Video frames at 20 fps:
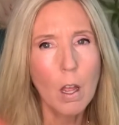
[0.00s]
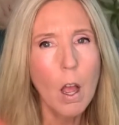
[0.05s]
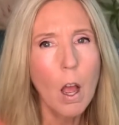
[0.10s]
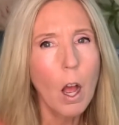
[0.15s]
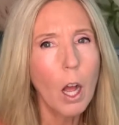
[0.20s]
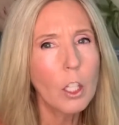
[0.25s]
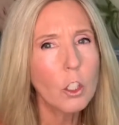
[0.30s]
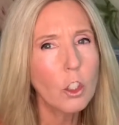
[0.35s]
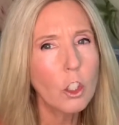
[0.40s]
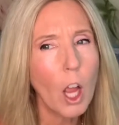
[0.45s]

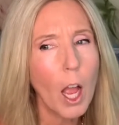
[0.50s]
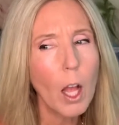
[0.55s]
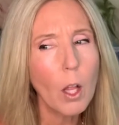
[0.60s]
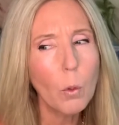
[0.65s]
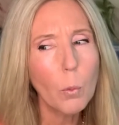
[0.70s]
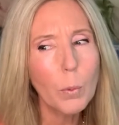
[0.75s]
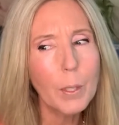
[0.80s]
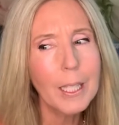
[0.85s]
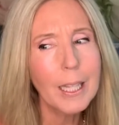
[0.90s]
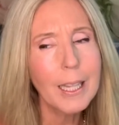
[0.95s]
A child
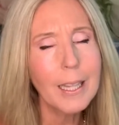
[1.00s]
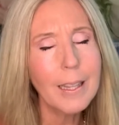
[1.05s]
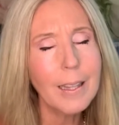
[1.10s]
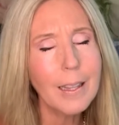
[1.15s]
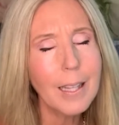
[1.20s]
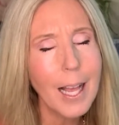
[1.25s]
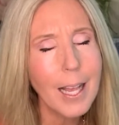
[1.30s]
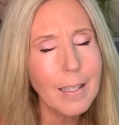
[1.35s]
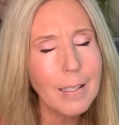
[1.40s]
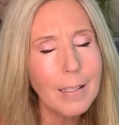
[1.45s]
will be
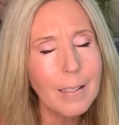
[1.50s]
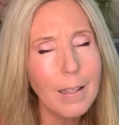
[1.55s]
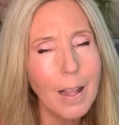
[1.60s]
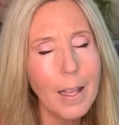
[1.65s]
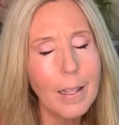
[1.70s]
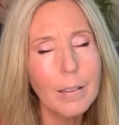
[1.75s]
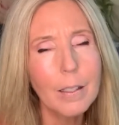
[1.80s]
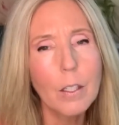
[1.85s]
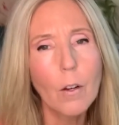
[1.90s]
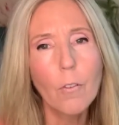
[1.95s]
less
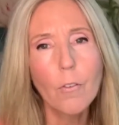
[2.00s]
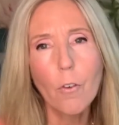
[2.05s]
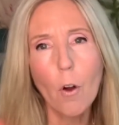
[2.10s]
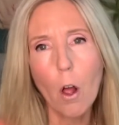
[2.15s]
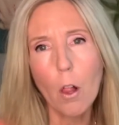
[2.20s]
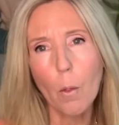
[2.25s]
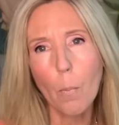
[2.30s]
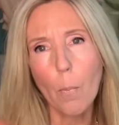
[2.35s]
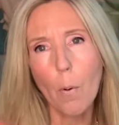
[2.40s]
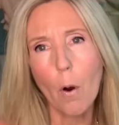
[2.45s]
likely to
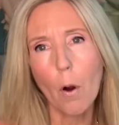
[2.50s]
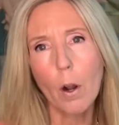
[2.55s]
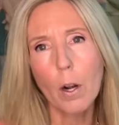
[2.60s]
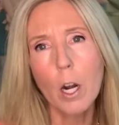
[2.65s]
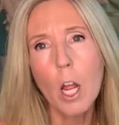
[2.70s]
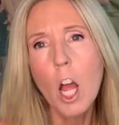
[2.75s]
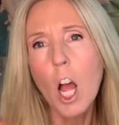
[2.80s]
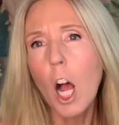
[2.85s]
fall apart.